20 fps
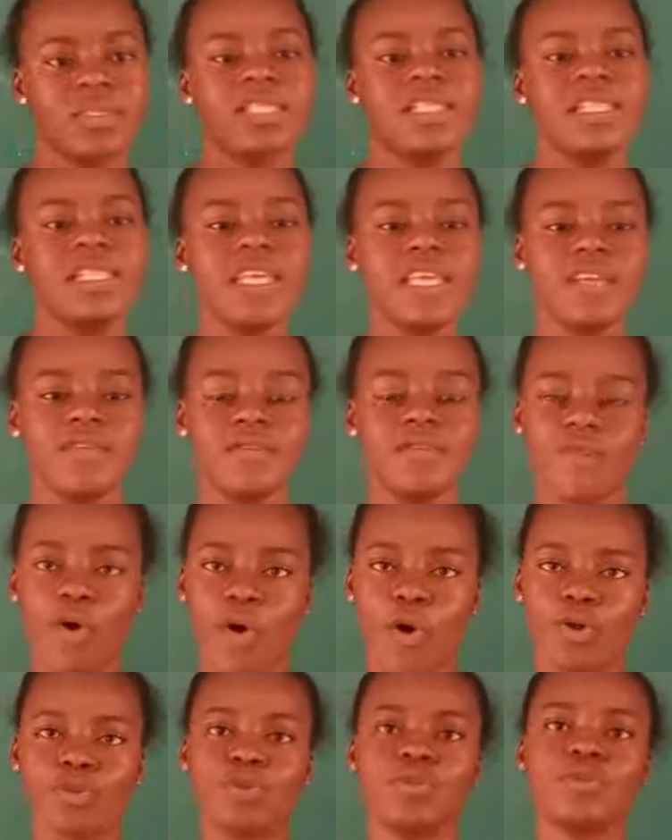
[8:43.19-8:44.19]

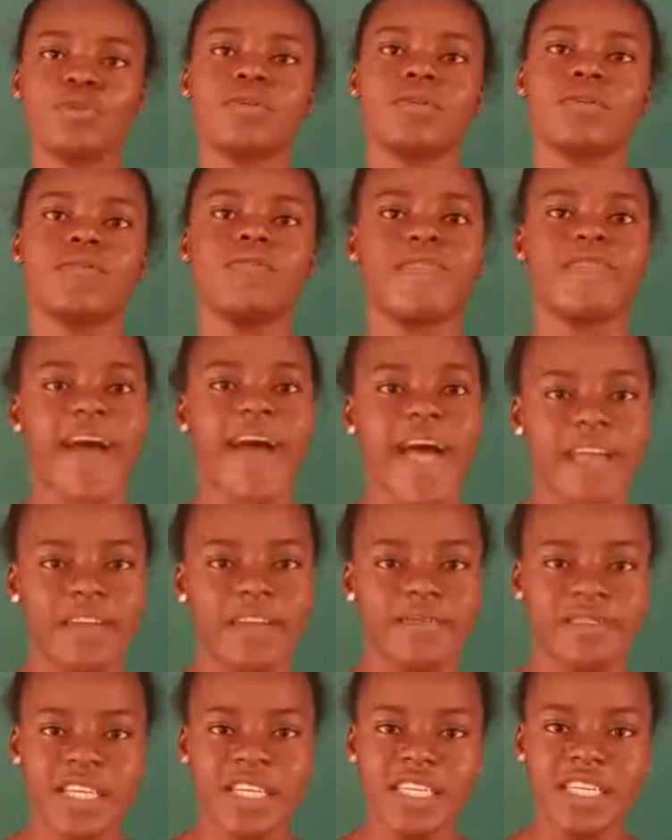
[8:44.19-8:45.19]
live or to survive,
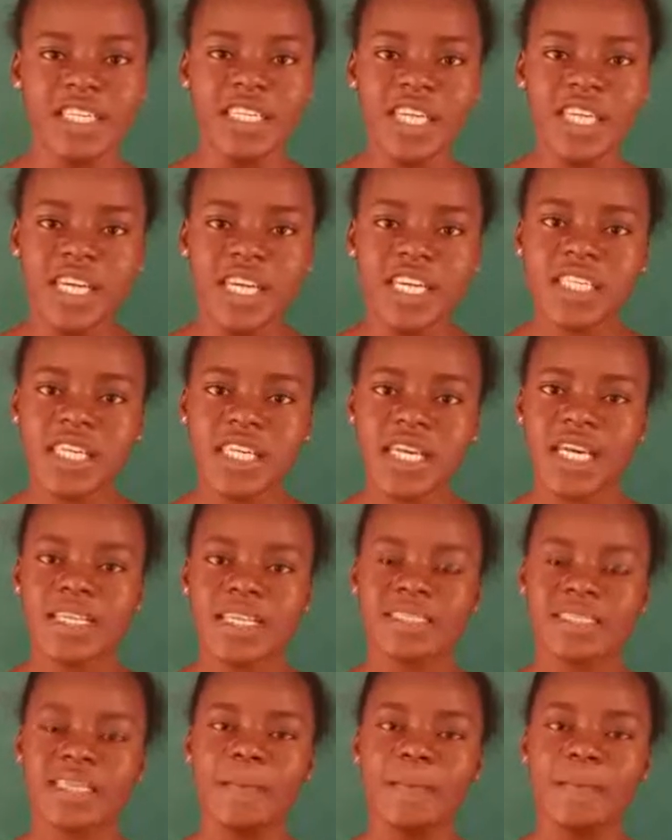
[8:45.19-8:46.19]
they
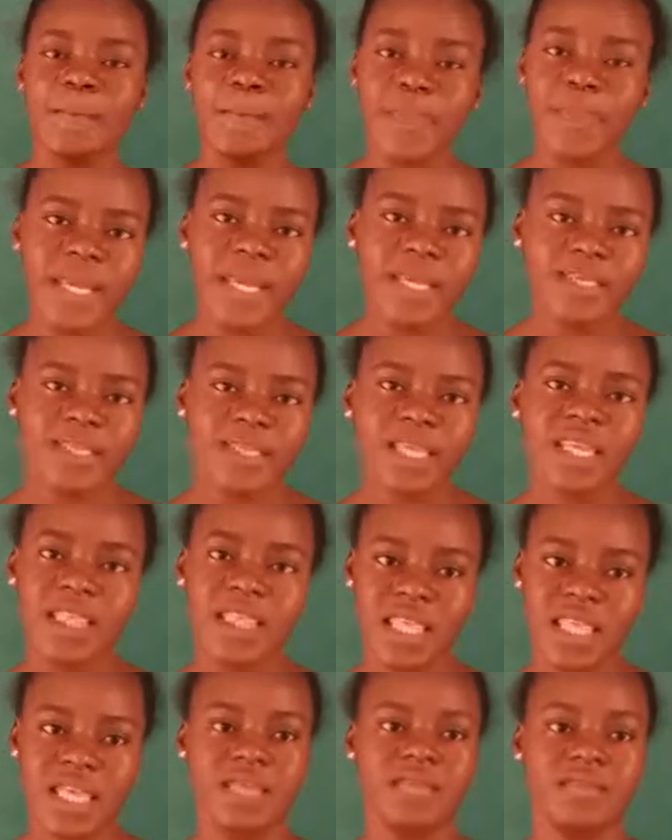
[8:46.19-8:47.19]
need some
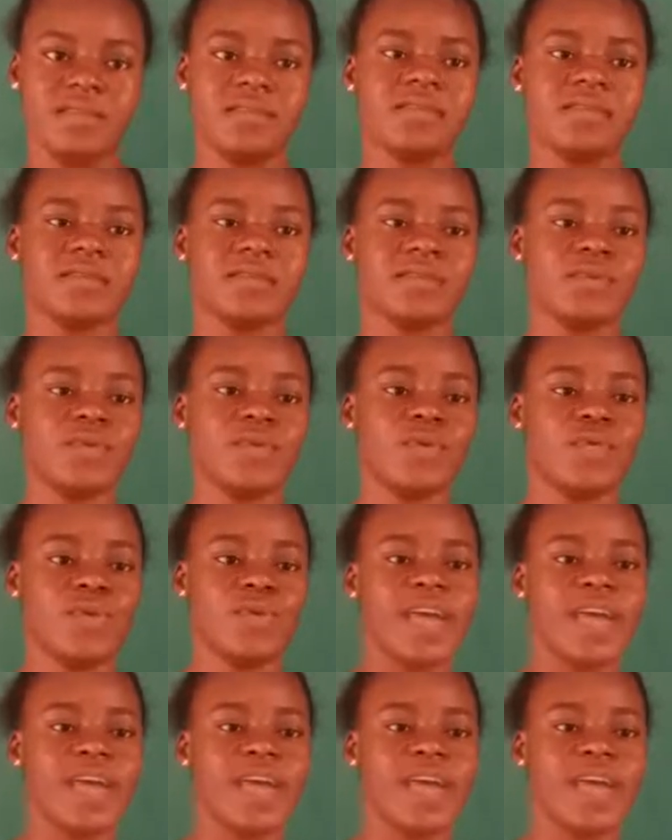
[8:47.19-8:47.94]
basic things.